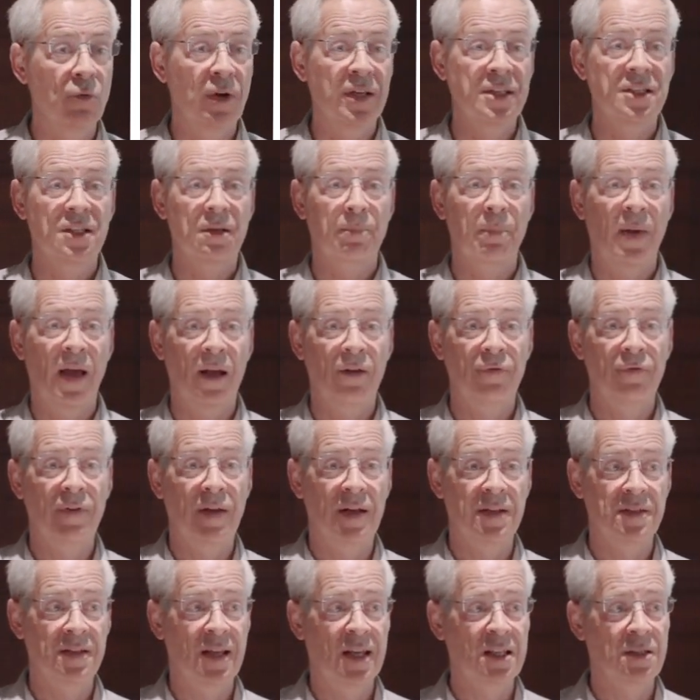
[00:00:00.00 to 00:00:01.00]

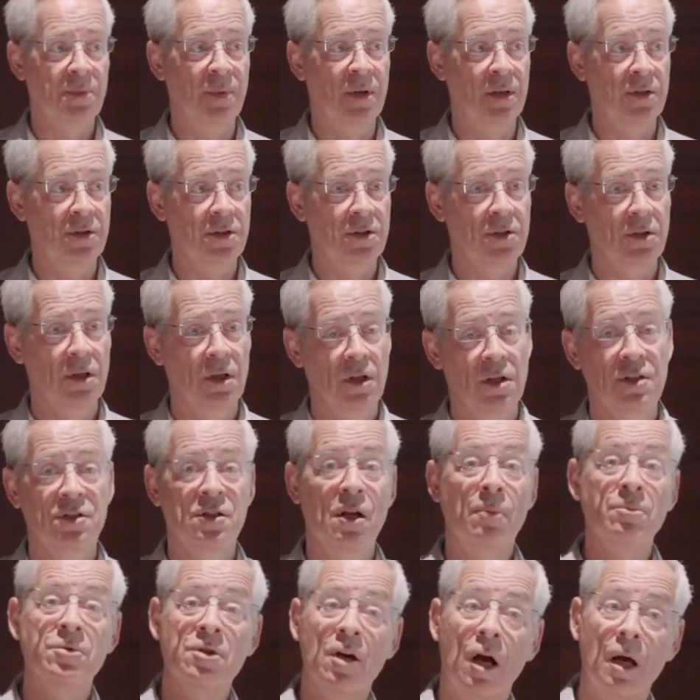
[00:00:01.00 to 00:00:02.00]
risk-benefit assessments,
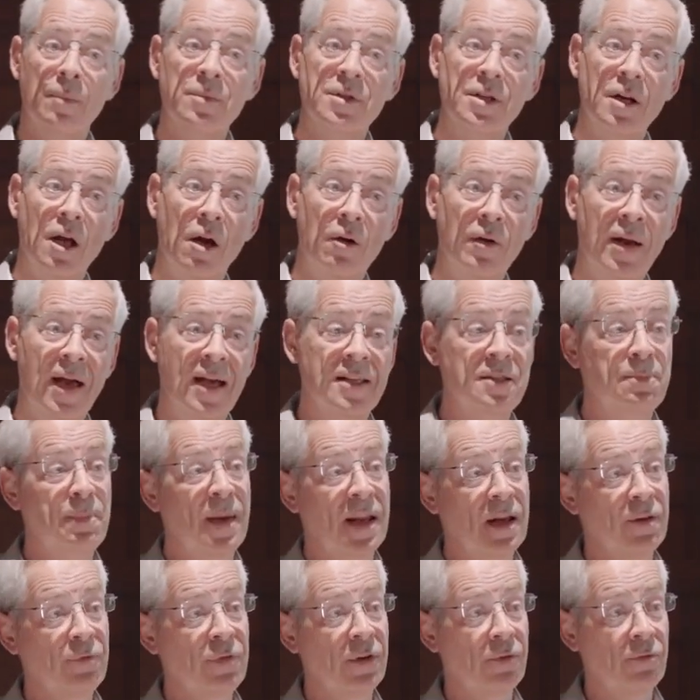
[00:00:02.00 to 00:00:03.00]
sometimes known as
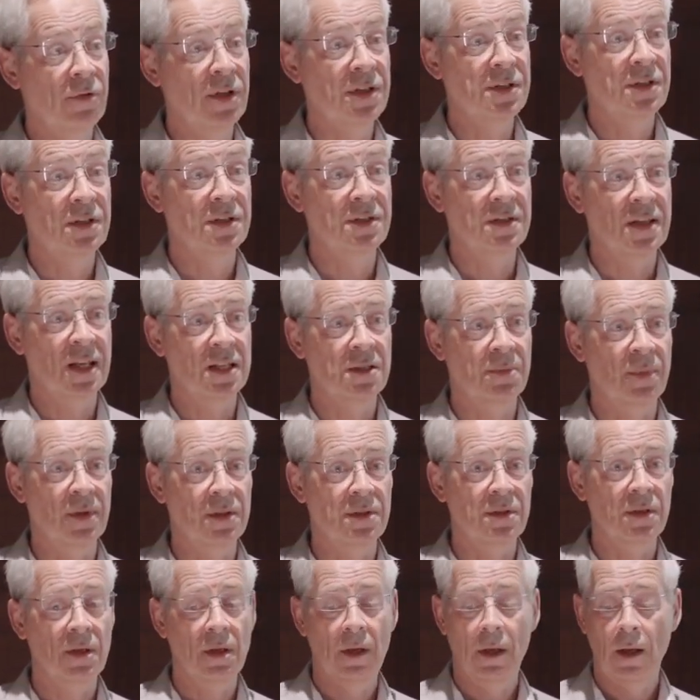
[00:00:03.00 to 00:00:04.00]
benefit-risk
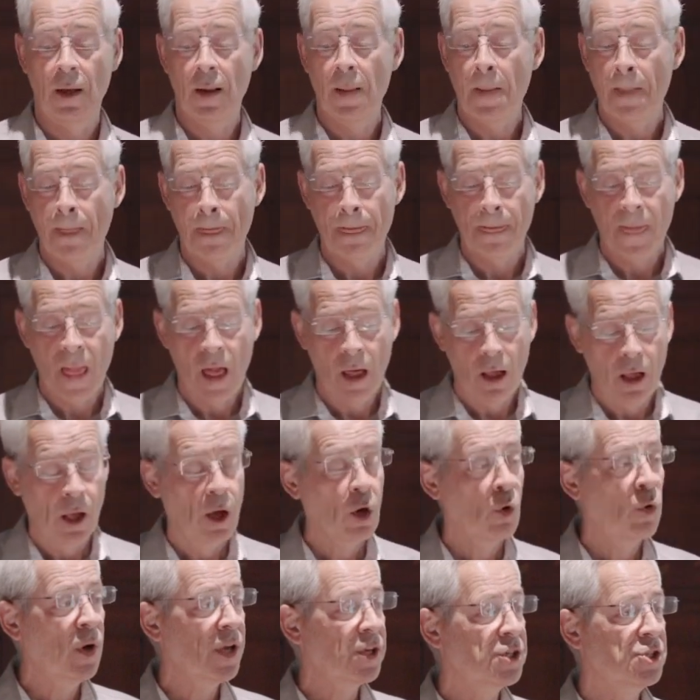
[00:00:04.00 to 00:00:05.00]
assessments.
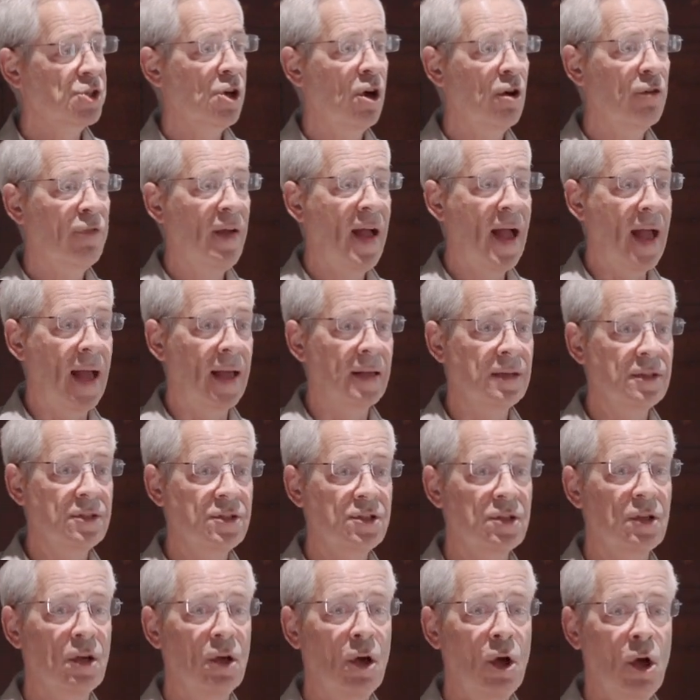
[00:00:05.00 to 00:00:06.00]
Quick show of
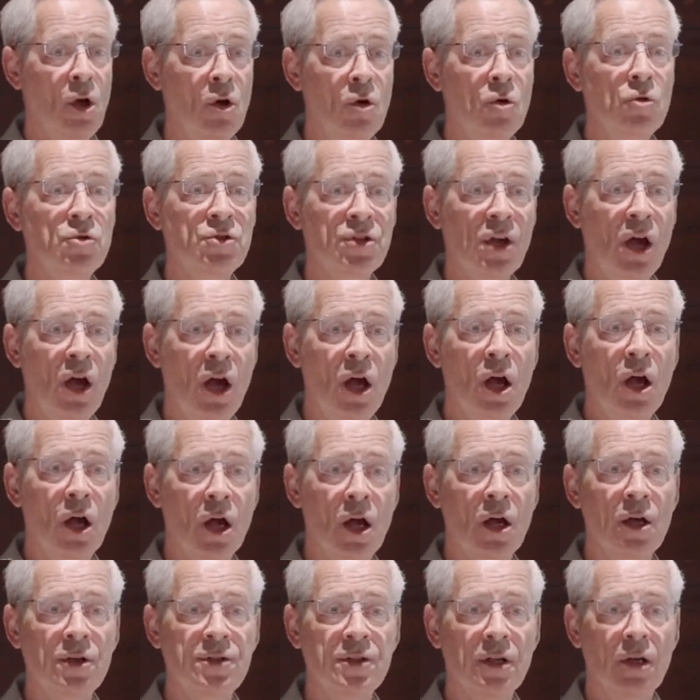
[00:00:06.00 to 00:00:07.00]
hands, who's
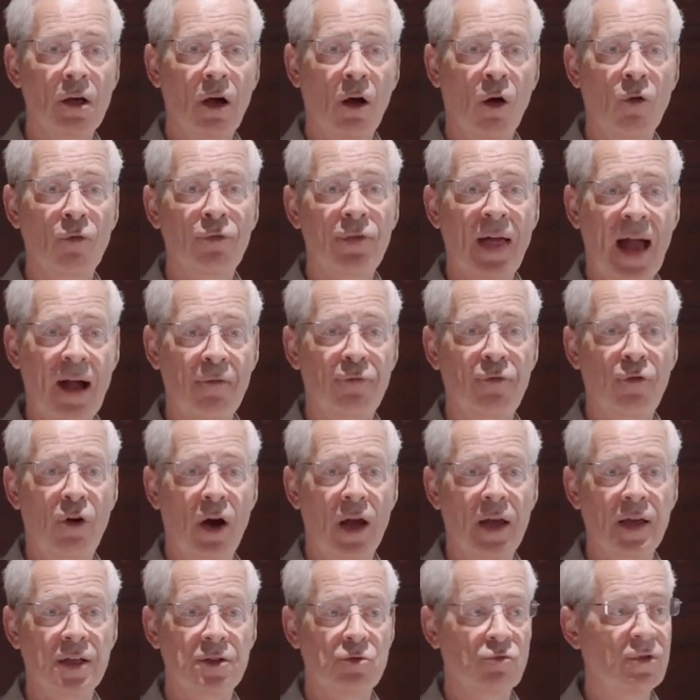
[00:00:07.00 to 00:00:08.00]
heard of that
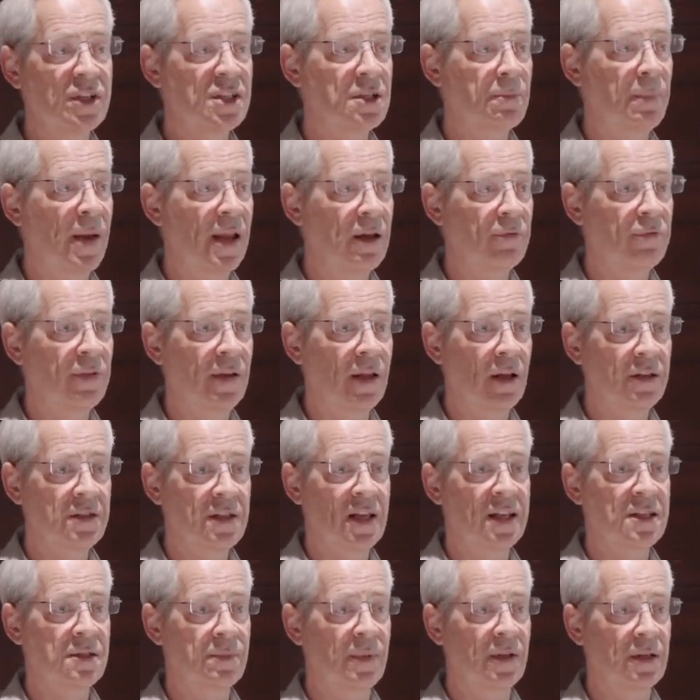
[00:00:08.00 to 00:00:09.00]
phrase, risk-benefit
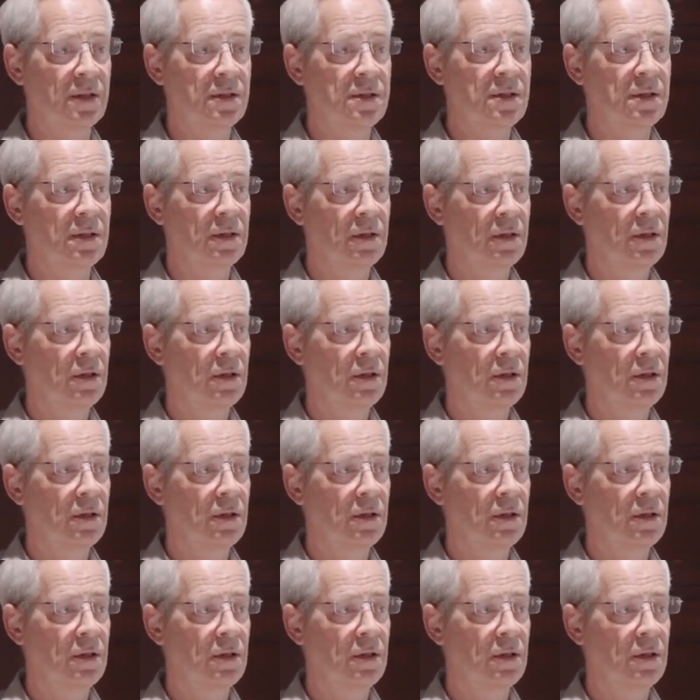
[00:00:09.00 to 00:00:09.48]
assessment?